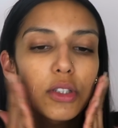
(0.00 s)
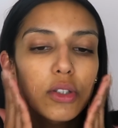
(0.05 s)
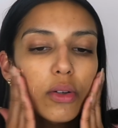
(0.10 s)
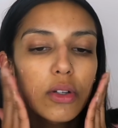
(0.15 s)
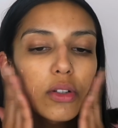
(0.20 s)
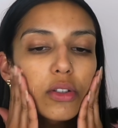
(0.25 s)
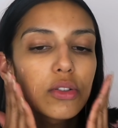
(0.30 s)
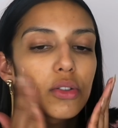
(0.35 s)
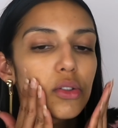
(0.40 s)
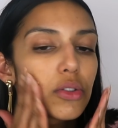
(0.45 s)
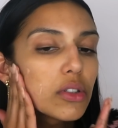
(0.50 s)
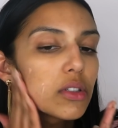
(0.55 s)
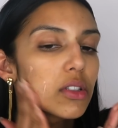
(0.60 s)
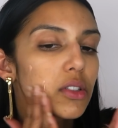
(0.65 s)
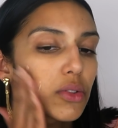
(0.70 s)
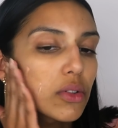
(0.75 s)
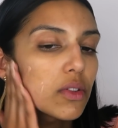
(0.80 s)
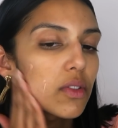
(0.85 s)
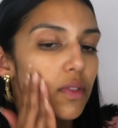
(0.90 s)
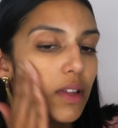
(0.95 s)
just going to
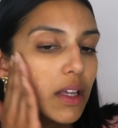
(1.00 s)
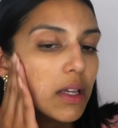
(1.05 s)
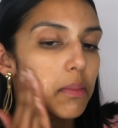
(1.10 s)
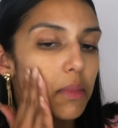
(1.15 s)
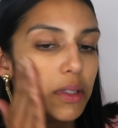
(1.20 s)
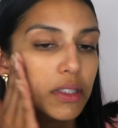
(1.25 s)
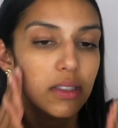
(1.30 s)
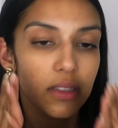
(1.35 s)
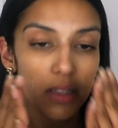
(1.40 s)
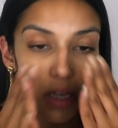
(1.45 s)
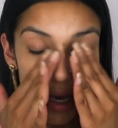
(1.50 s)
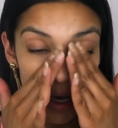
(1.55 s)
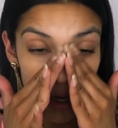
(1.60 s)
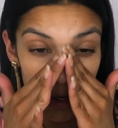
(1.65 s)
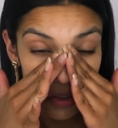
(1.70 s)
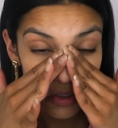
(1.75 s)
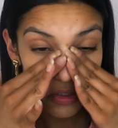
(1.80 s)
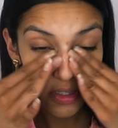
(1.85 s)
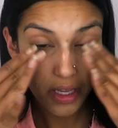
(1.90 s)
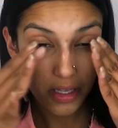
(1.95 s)
just sort of like
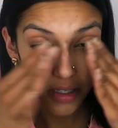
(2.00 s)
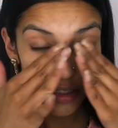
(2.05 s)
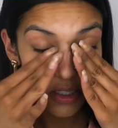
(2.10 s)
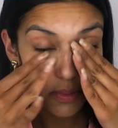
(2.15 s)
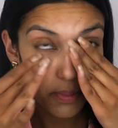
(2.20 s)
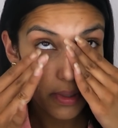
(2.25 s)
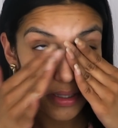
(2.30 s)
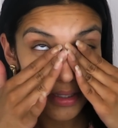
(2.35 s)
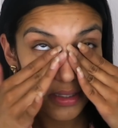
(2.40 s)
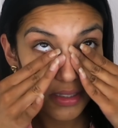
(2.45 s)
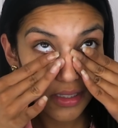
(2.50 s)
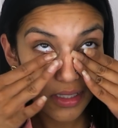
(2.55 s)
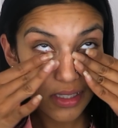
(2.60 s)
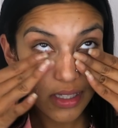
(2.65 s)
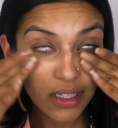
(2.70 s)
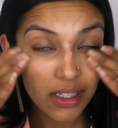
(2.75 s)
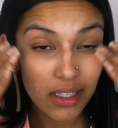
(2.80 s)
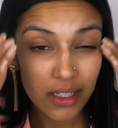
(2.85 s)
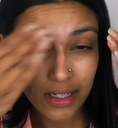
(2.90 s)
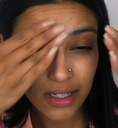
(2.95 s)
massage that into my
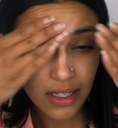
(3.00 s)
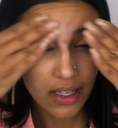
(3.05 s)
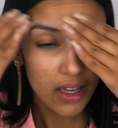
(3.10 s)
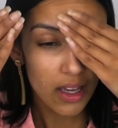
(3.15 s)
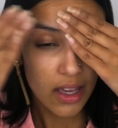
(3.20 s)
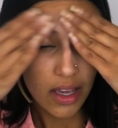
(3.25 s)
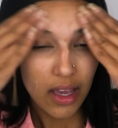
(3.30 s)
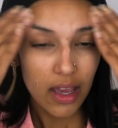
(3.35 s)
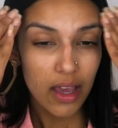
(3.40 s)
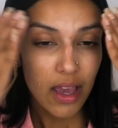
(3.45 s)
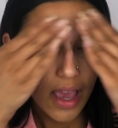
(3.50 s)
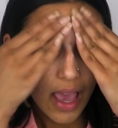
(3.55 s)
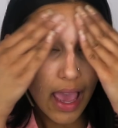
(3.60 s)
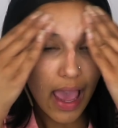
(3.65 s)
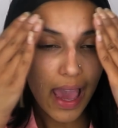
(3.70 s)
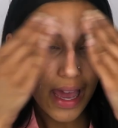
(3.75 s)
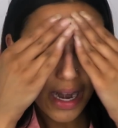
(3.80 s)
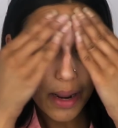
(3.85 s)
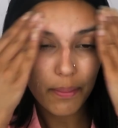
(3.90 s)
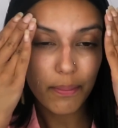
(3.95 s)
skin.
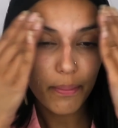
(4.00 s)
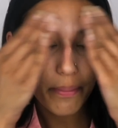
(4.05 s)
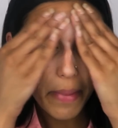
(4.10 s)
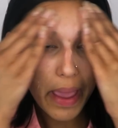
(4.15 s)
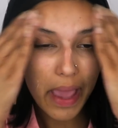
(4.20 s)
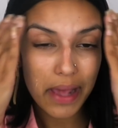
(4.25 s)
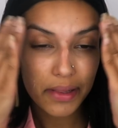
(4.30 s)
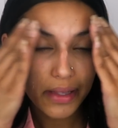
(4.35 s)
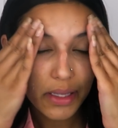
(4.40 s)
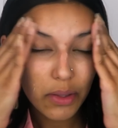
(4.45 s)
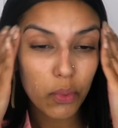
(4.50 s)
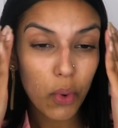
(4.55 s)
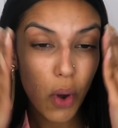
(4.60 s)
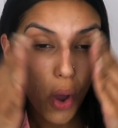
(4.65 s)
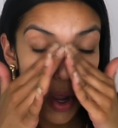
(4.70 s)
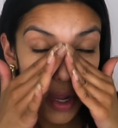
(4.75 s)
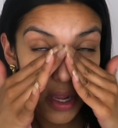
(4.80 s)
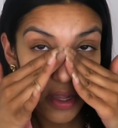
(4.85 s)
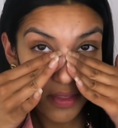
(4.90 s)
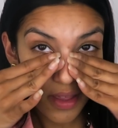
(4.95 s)
And I'm mainly
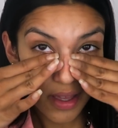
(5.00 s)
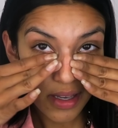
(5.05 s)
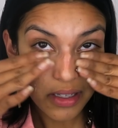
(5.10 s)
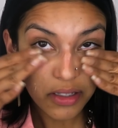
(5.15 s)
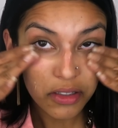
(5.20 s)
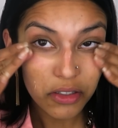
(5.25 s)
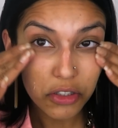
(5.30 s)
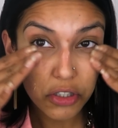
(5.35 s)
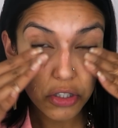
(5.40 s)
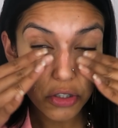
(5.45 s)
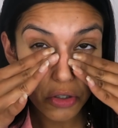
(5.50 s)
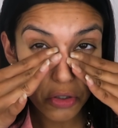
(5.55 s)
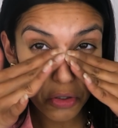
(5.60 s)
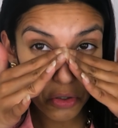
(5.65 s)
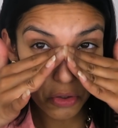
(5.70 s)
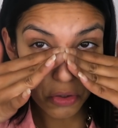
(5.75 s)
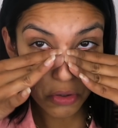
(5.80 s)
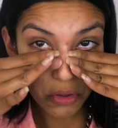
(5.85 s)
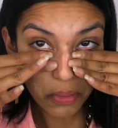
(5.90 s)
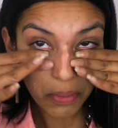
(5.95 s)
working that
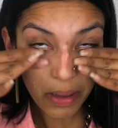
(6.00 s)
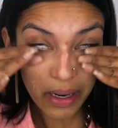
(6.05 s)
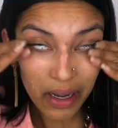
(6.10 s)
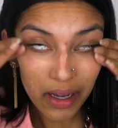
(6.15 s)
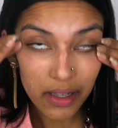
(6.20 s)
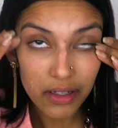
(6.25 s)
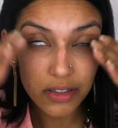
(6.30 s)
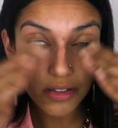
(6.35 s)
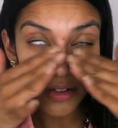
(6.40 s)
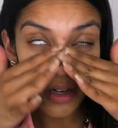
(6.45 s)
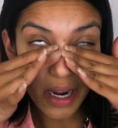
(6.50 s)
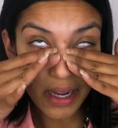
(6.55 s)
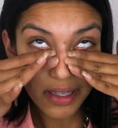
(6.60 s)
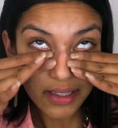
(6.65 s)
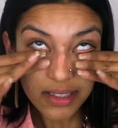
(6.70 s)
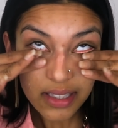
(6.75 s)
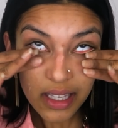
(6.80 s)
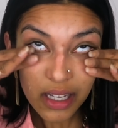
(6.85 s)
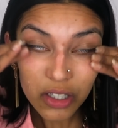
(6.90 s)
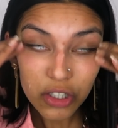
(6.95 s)
into my under eye
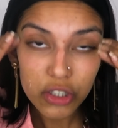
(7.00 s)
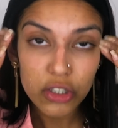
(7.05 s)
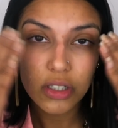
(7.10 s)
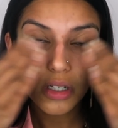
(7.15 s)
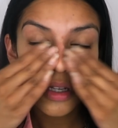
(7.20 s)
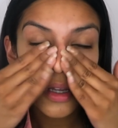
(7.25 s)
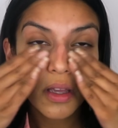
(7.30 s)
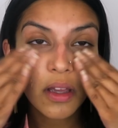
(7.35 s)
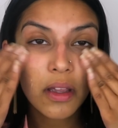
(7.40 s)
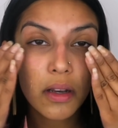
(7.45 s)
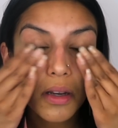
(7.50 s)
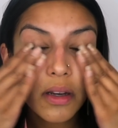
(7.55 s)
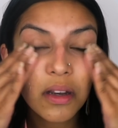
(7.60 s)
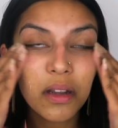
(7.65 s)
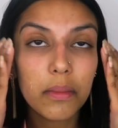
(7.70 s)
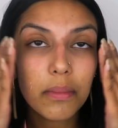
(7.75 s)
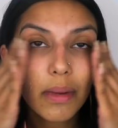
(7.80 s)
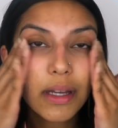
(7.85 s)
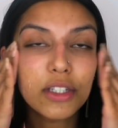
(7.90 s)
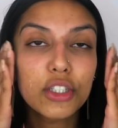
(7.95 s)

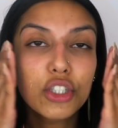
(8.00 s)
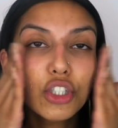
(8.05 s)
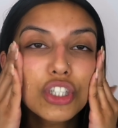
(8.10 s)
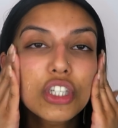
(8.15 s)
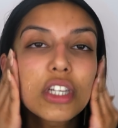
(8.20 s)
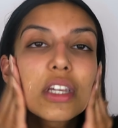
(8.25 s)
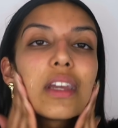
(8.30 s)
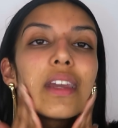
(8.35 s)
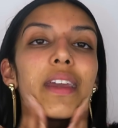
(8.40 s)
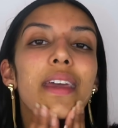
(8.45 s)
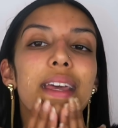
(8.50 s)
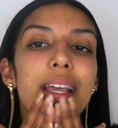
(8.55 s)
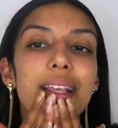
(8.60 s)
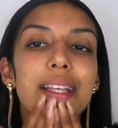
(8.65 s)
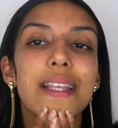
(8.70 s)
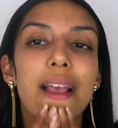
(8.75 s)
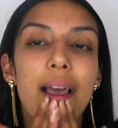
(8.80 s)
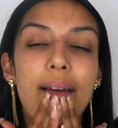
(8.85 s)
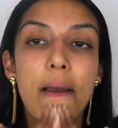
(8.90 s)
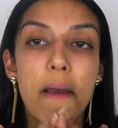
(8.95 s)
section, my
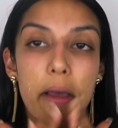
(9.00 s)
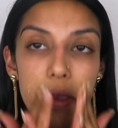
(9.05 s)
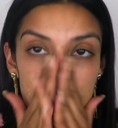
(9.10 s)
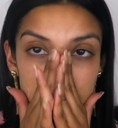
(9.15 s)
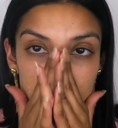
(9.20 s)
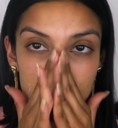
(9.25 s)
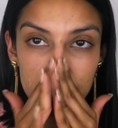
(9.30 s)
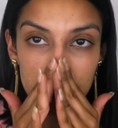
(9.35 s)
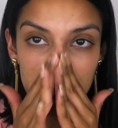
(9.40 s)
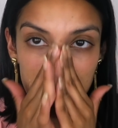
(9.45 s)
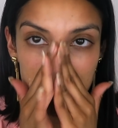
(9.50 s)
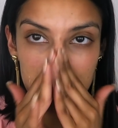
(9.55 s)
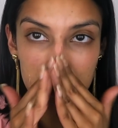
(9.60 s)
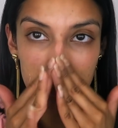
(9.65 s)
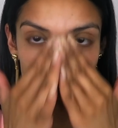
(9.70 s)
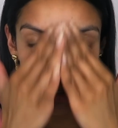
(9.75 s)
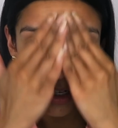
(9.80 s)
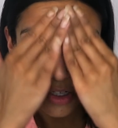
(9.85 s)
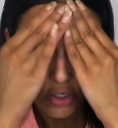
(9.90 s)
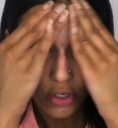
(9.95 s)
cheeks,
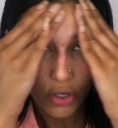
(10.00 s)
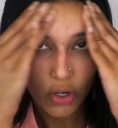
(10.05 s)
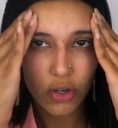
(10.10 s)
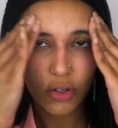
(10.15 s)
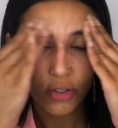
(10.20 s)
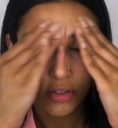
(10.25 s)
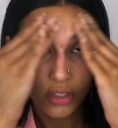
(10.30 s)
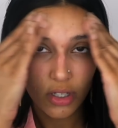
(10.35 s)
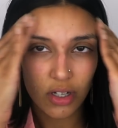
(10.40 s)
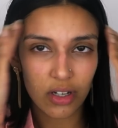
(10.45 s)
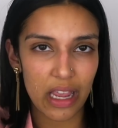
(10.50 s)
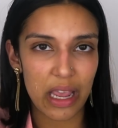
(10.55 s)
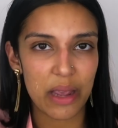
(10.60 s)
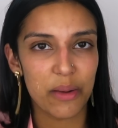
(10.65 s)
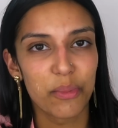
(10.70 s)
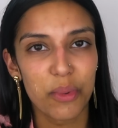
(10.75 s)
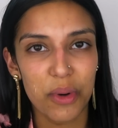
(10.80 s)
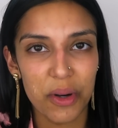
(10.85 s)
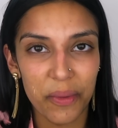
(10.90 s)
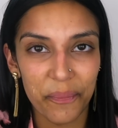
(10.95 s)
chin, nose. Okay,
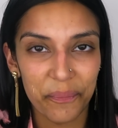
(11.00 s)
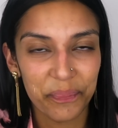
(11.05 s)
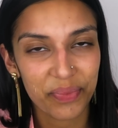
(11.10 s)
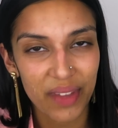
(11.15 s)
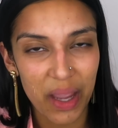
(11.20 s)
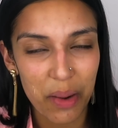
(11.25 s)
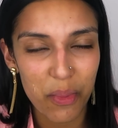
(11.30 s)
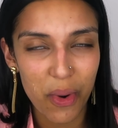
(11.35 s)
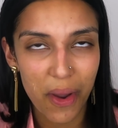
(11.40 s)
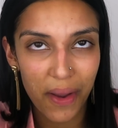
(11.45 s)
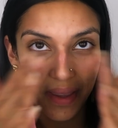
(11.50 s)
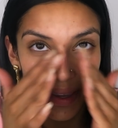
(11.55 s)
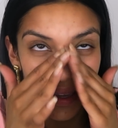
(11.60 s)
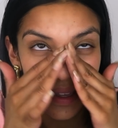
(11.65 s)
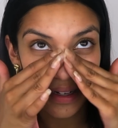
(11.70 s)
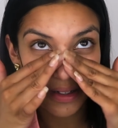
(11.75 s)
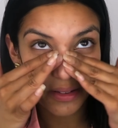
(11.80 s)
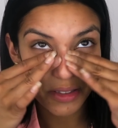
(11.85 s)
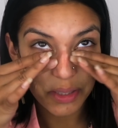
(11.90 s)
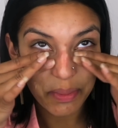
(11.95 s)
well, I'm working
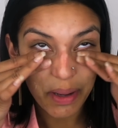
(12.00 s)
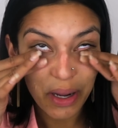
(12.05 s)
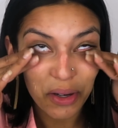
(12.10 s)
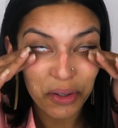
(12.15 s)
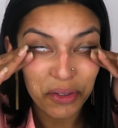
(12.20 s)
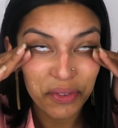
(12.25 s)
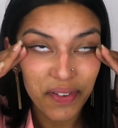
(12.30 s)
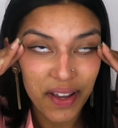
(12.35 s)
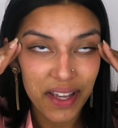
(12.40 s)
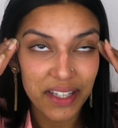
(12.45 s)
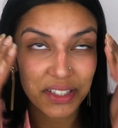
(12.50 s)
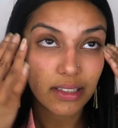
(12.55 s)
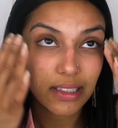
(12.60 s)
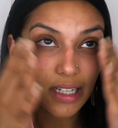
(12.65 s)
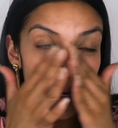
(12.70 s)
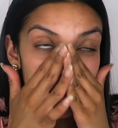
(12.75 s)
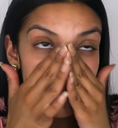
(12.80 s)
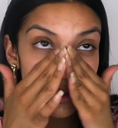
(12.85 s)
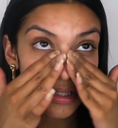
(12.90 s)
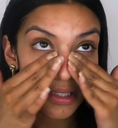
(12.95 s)
it into my whole face.
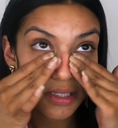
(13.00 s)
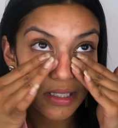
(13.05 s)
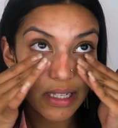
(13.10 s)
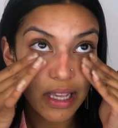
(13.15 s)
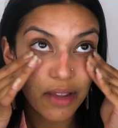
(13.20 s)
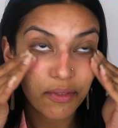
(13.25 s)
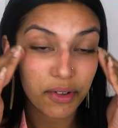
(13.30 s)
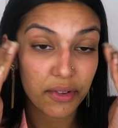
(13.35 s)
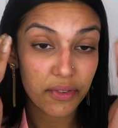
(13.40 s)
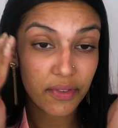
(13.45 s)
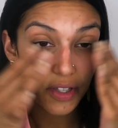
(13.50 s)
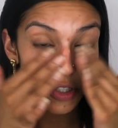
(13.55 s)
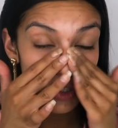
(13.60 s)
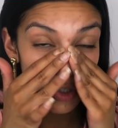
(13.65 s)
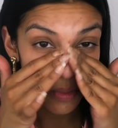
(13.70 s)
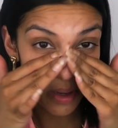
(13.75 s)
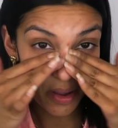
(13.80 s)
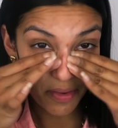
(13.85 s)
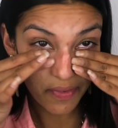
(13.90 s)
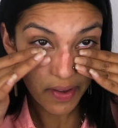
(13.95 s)
Now I'm just listing every
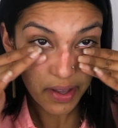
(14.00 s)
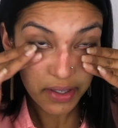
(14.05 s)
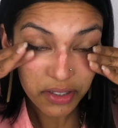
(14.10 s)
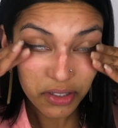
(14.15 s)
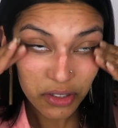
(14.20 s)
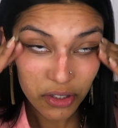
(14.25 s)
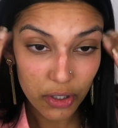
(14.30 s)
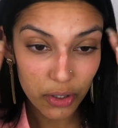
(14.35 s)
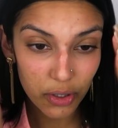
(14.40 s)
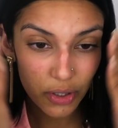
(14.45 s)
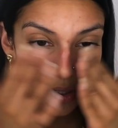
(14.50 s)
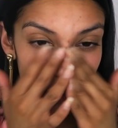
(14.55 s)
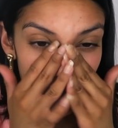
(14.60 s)
feature of my face, so